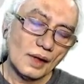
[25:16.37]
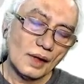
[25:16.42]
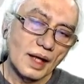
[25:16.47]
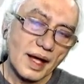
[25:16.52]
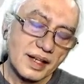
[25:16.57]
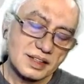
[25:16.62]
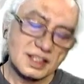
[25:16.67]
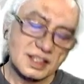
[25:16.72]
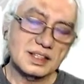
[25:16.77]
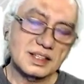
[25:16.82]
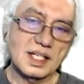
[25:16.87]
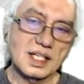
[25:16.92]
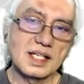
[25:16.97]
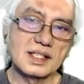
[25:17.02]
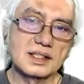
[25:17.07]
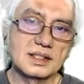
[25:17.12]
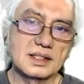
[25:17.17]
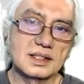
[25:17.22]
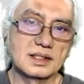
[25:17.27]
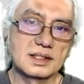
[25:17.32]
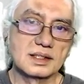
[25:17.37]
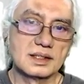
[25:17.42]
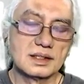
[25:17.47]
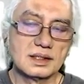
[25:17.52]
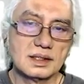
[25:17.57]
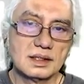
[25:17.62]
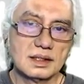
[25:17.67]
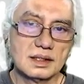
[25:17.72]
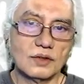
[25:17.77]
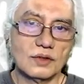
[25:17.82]
exercise,
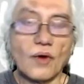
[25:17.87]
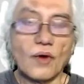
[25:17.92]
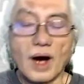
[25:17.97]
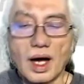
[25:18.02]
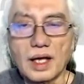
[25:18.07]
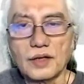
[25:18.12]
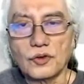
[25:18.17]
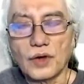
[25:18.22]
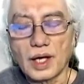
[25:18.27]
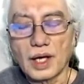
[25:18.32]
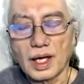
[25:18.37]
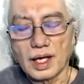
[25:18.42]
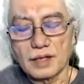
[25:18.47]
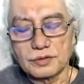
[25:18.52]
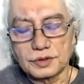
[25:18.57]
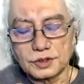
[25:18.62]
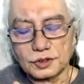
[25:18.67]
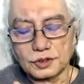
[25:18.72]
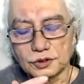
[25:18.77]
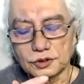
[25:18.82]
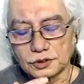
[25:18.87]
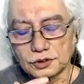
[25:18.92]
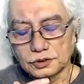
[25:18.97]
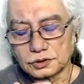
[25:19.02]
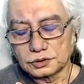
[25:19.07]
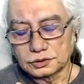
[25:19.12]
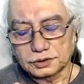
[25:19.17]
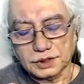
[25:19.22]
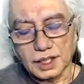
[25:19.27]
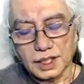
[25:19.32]
why we have
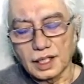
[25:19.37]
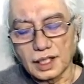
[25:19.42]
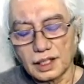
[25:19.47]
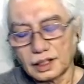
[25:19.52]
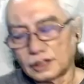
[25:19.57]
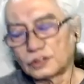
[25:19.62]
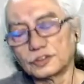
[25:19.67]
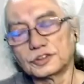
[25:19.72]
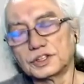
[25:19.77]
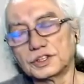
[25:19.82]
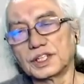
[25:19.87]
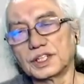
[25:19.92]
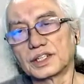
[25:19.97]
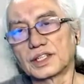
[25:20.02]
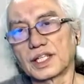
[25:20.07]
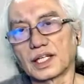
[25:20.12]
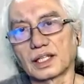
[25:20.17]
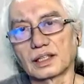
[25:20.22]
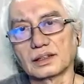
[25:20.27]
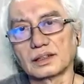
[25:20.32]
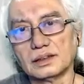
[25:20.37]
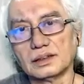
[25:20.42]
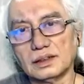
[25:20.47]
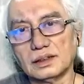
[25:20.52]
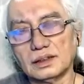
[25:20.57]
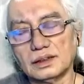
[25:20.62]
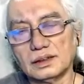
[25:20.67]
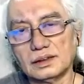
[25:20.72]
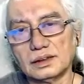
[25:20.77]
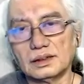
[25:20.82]
to try to detect
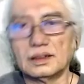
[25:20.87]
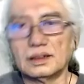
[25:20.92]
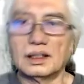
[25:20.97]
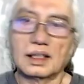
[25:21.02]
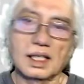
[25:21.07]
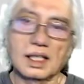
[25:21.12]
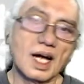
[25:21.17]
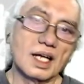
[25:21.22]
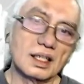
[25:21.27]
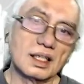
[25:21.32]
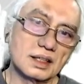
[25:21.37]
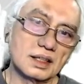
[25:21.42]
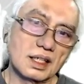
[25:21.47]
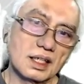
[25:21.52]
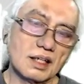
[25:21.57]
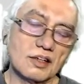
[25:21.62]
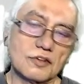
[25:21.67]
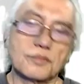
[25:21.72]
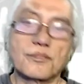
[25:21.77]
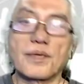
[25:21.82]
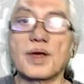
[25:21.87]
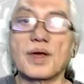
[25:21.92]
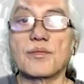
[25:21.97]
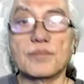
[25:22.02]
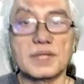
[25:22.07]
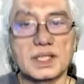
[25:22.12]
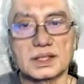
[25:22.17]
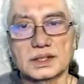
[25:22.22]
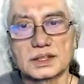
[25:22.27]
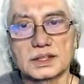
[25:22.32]
the color of
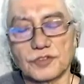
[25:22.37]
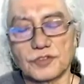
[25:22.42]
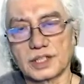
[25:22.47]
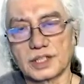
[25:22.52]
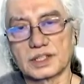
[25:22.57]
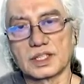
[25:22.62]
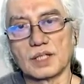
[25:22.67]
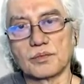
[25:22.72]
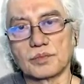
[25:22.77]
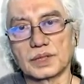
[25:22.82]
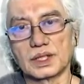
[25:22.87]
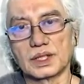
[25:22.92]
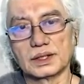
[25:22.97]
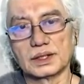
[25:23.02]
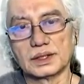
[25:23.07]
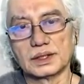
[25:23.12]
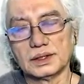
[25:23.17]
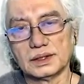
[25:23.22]
papers, for example.